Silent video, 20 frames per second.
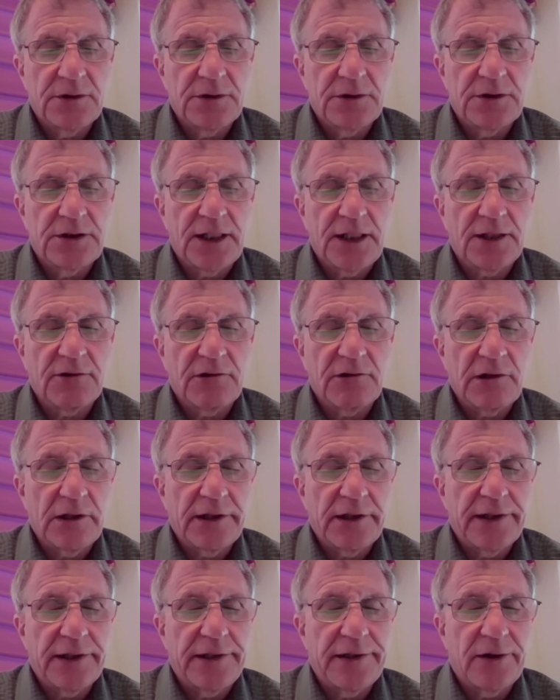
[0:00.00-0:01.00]

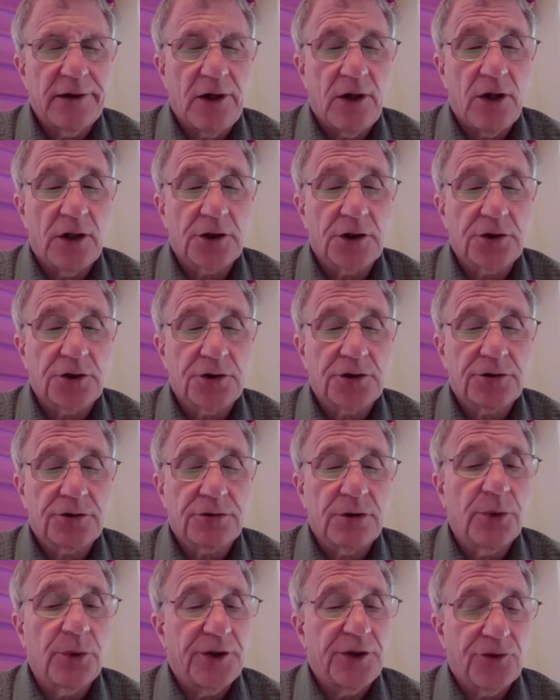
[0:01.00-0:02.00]
generally are
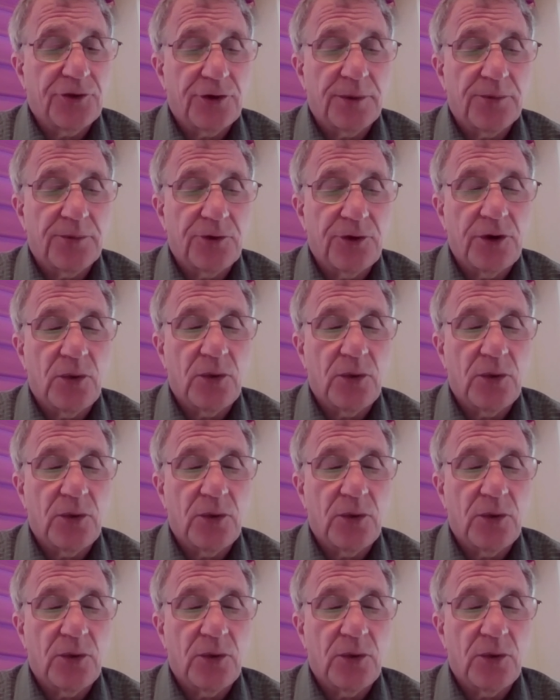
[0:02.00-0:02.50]
truisms.